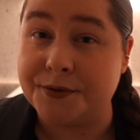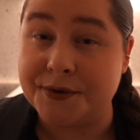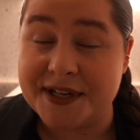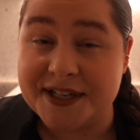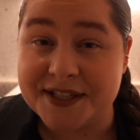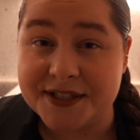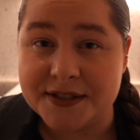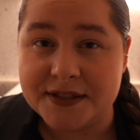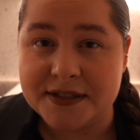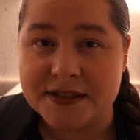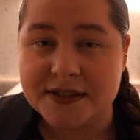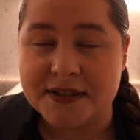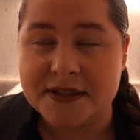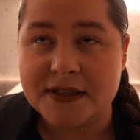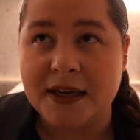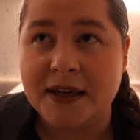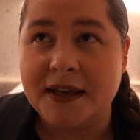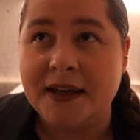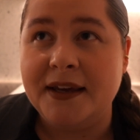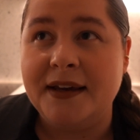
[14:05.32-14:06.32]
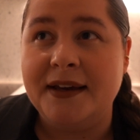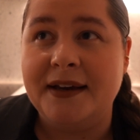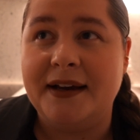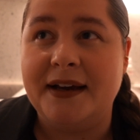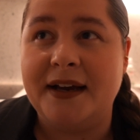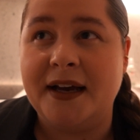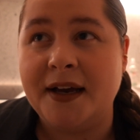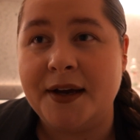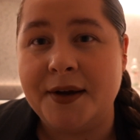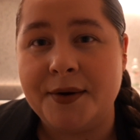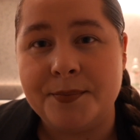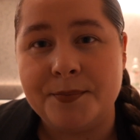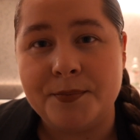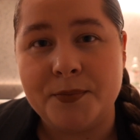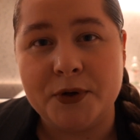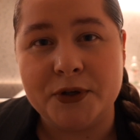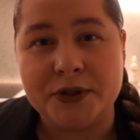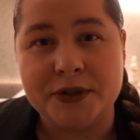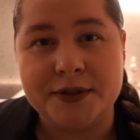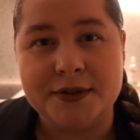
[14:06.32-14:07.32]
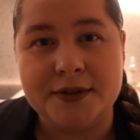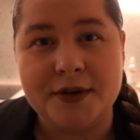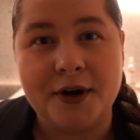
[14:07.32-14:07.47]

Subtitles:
reasons. But